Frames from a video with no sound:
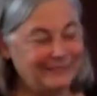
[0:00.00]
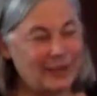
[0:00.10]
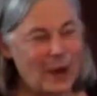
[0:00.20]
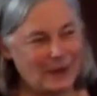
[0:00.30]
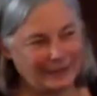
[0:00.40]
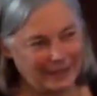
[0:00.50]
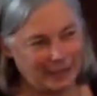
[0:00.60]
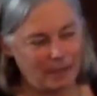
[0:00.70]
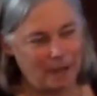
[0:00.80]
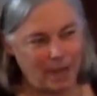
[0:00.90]

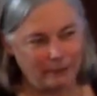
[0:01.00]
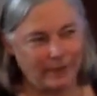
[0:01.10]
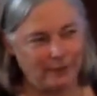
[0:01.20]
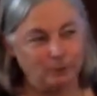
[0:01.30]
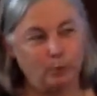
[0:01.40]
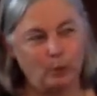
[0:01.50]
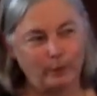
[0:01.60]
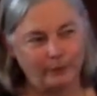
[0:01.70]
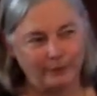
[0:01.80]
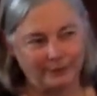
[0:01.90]
talking about how
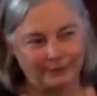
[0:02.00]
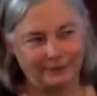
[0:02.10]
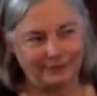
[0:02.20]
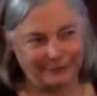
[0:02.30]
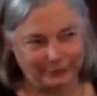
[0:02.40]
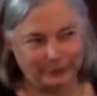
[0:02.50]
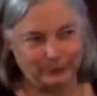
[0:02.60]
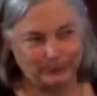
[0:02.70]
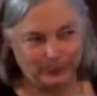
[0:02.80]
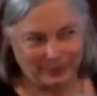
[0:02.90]
important this
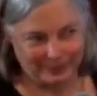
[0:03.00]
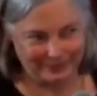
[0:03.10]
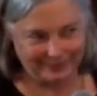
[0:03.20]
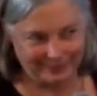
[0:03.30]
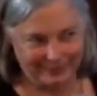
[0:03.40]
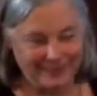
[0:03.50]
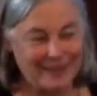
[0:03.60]
decision was.